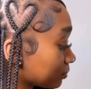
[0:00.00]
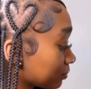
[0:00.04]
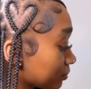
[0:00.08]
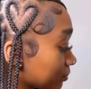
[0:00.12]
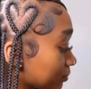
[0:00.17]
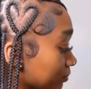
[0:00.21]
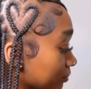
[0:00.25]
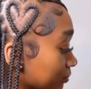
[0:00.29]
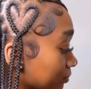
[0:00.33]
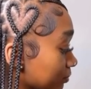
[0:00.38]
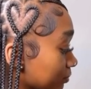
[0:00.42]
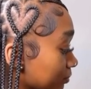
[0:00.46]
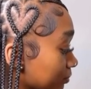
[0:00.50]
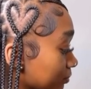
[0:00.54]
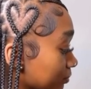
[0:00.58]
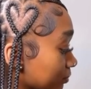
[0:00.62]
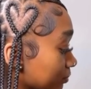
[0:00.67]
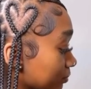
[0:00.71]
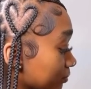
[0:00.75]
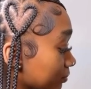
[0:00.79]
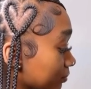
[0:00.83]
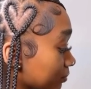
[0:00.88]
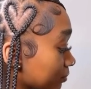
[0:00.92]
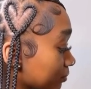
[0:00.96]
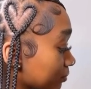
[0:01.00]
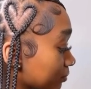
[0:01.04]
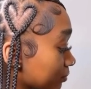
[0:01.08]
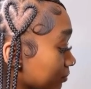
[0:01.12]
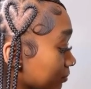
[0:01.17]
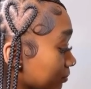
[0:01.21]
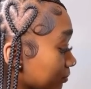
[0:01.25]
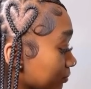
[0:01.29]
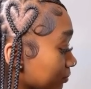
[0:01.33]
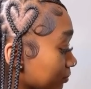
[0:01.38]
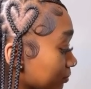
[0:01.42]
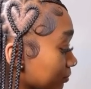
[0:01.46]

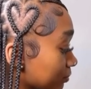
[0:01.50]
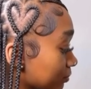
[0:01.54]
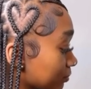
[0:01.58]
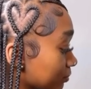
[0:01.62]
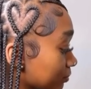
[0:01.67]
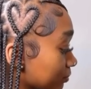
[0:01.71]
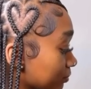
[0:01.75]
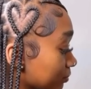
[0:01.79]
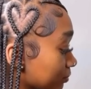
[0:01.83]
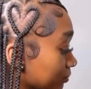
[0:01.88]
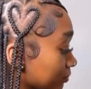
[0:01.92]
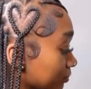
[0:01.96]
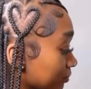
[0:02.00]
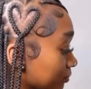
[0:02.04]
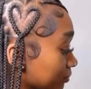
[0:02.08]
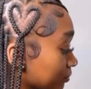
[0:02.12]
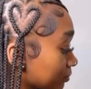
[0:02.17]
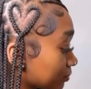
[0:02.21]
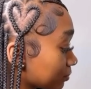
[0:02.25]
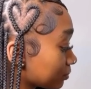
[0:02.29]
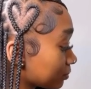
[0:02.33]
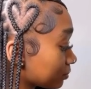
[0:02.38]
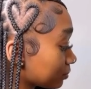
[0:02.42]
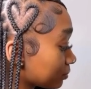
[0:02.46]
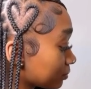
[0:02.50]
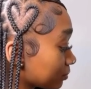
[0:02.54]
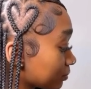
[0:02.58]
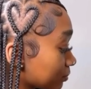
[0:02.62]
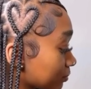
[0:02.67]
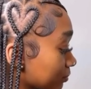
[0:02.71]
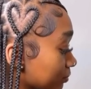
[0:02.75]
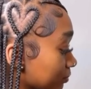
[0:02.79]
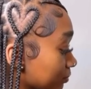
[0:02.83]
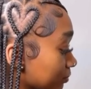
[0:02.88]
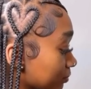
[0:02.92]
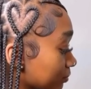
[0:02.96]

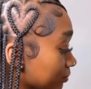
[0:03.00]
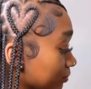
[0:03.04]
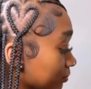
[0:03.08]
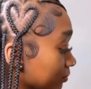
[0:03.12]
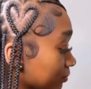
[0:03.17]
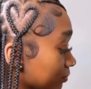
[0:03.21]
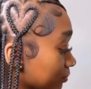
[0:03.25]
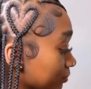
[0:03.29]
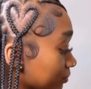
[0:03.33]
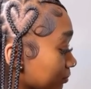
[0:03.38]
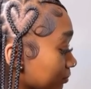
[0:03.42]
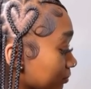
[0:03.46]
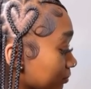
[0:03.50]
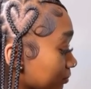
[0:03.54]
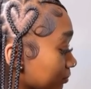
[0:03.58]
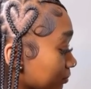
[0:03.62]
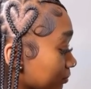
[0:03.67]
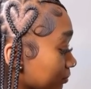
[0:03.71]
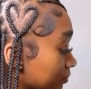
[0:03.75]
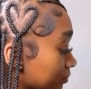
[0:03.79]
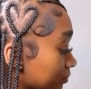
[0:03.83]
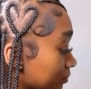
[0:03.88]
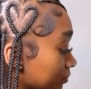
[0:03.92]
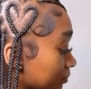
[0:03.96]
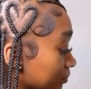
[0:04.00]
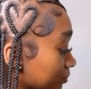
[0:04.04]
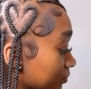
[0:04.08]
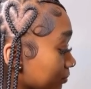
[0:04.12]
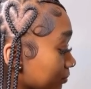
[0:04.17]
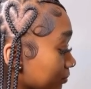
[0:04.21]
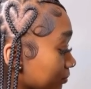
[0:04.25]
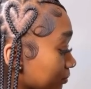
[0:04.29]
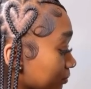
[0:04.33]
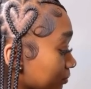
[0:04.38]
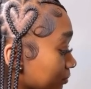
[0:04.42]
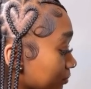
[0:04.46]

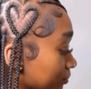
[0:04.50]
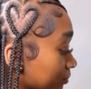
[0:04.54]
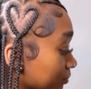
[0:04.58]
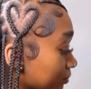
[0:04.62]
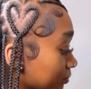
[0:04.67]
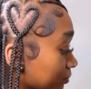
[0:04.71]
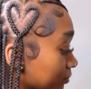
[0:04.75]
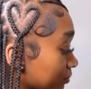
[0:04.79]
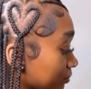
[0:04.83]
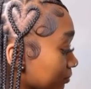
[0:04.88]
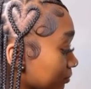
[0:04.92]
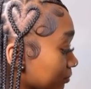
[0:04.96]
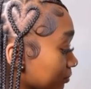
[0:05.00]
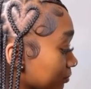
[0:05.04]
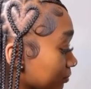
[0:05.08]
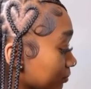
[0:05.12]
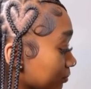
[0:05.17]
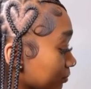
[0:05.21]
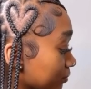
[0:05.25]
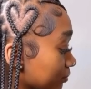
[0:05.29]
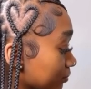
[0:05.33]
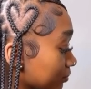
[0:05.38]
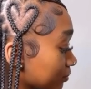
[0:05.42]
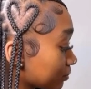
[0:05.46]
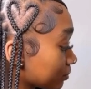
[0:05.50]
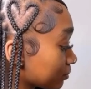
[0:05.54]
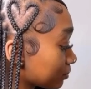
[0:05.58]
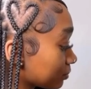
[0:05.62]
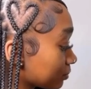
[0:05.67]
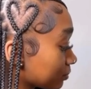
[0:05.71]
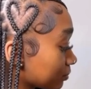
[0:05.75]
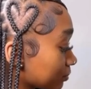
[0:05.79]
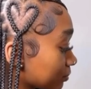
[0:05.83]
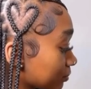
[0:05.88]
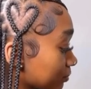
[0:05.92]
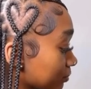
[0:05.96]

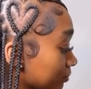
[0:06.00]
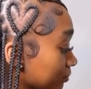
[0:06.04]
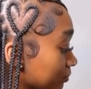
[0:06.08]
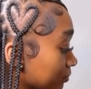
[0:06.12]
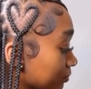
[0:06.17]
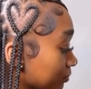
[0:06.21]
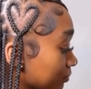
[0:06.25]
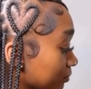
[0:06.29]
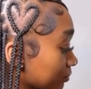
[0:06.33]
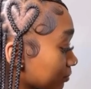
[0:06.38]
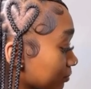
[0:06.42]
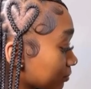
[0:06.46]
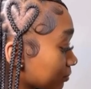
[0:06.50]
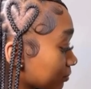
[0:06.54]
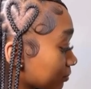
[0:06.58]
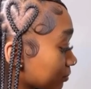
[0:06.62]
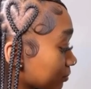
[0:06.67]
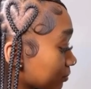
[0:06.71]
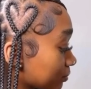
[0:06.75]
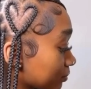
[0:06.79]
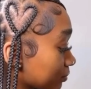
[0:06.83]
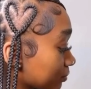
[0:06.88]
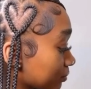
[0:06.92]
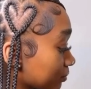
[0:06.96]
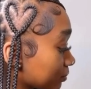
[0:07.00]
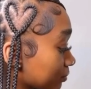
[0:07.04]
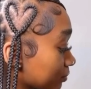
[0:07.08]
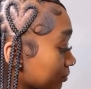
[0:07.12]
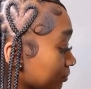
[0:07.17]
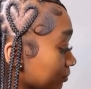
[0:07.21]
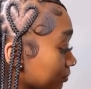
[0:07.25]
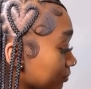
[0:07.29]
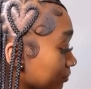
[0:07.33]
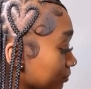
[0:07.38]
(silence)